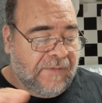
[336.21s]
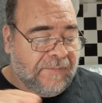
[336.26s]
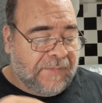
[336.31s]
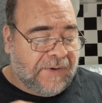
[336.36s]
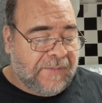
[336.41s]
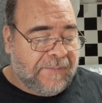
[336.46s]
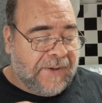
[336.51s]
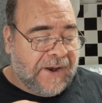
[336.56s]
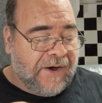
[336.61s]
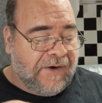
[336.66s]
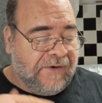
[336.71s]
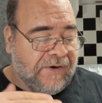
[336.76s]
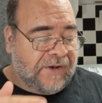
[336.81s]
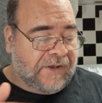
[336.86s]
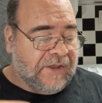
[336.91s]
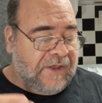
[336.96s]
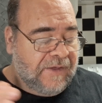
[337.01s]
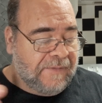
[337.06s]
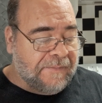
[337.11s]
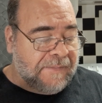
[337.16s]
but
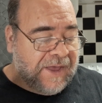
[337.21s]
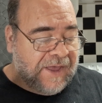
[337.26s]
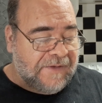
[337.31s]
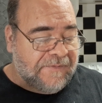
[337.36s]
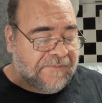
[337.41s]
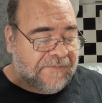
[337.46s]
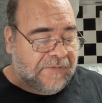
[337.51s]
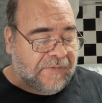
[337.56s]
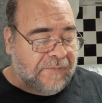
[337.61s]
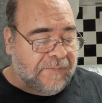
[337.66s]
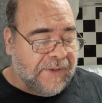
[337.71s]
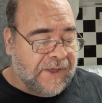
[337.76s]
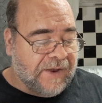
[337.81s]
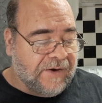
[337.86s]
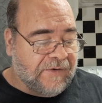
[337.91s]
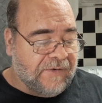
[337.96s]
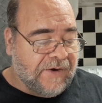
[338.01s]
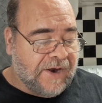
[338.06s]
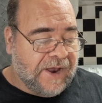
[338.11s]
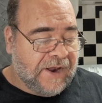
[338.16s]
apparently you may feel
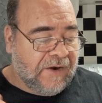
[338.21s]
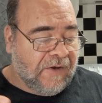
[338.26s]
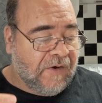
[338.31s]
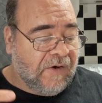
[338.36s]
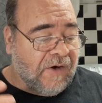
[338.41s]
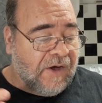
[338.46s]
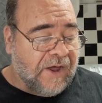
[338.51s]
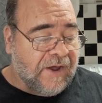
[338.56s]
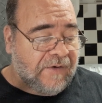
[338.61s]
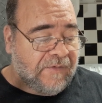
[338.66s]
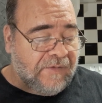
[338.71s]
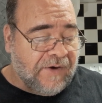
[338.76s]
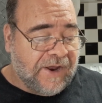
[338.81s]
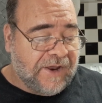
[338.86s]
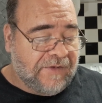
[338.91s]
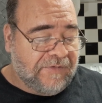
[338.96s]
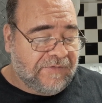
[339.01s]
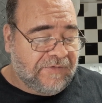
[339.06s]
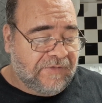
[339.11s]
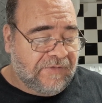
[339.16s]
better at higher
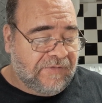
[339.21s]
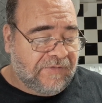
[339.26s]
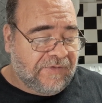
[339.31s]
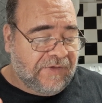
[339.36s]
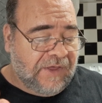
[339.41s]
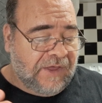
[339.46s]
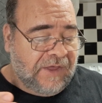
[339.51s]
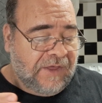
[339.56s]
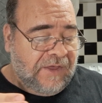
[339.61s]
ranges.